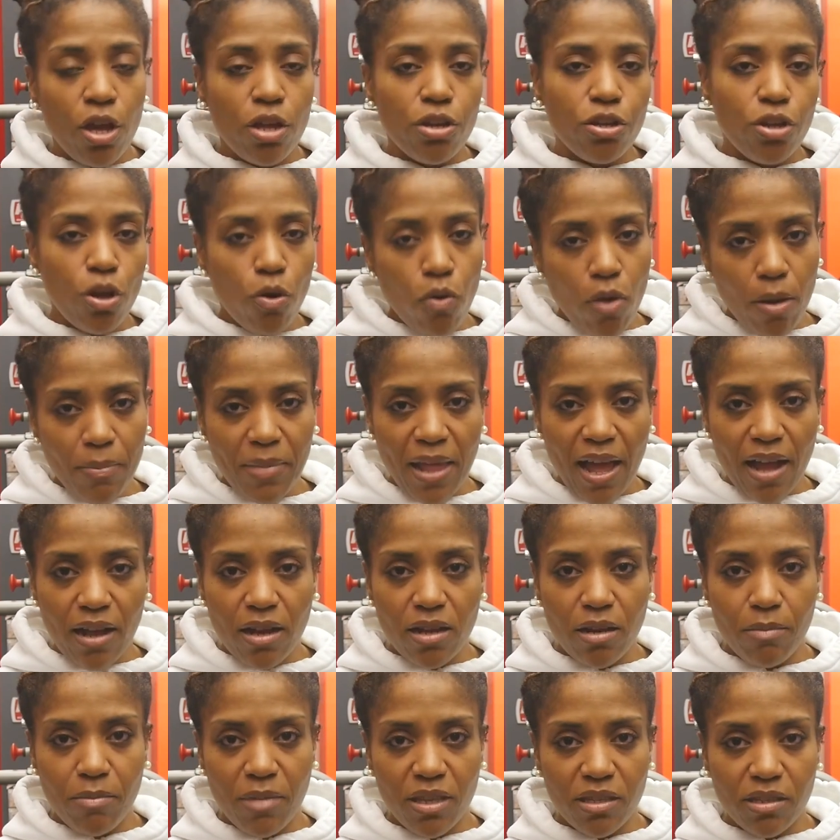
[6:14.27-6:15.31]
No, I'm not
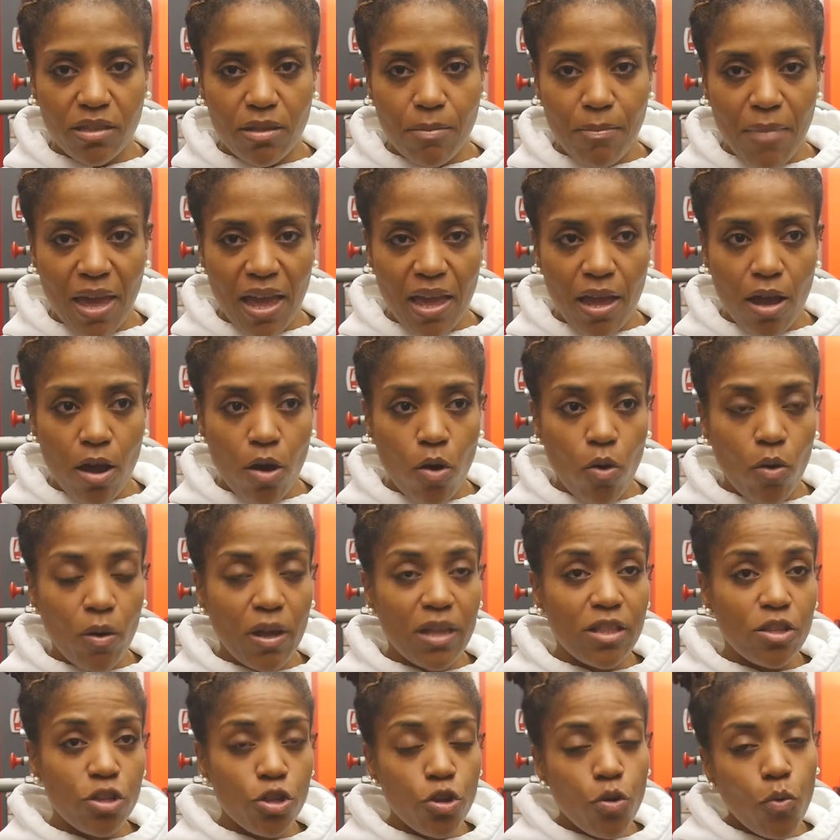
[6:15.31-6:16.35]
going to miss the mayo.
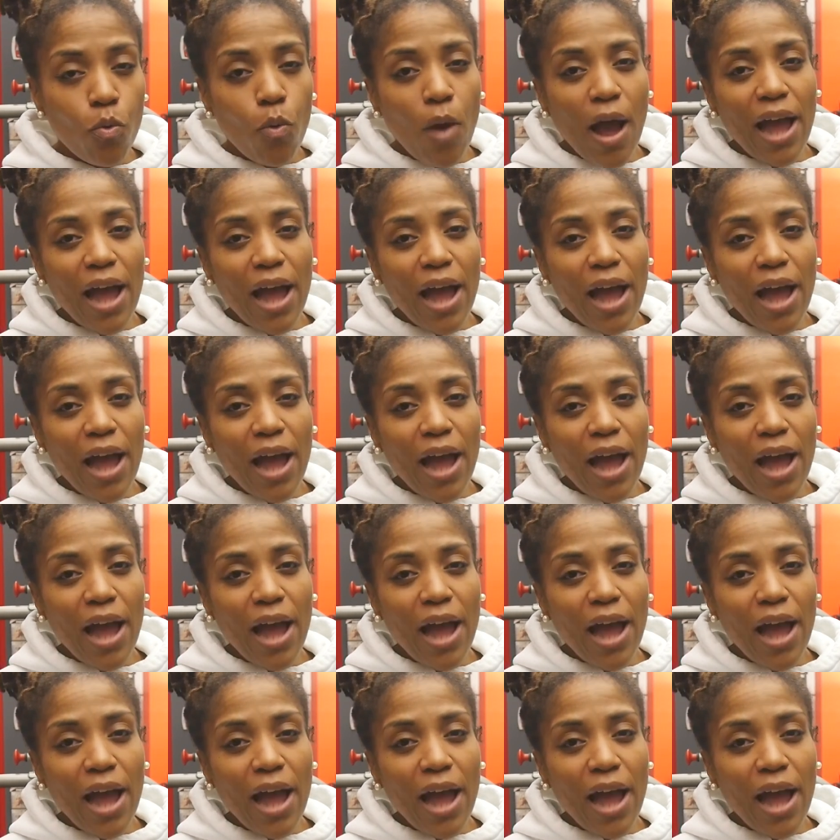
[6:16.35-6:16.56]
Do